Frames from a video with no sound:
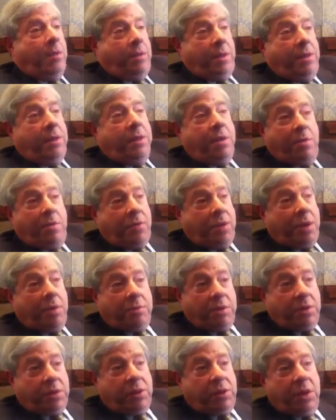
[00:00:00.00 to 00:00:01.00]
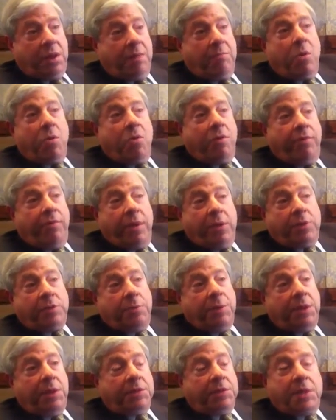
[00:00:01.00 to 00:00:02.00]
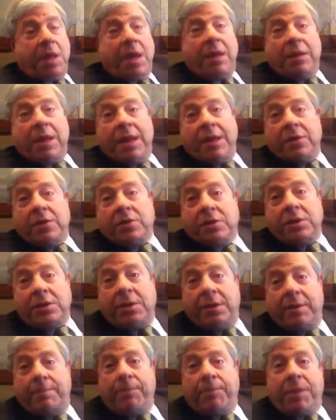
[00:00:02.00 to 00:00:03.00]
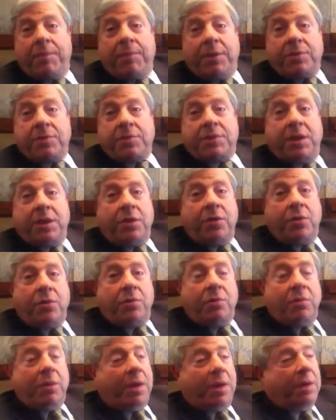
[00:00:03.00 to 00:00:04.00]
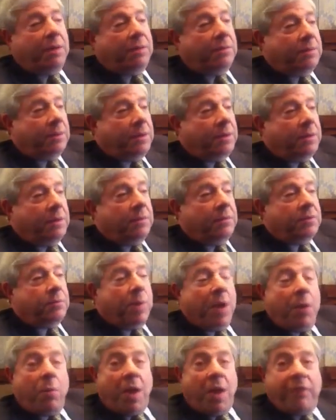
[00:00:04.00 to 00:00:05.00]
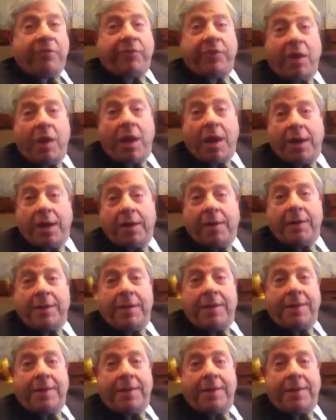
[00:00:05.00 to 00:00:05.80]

the only thing that motivates me, it's not a legacy. I must tell you, it's my wife and I.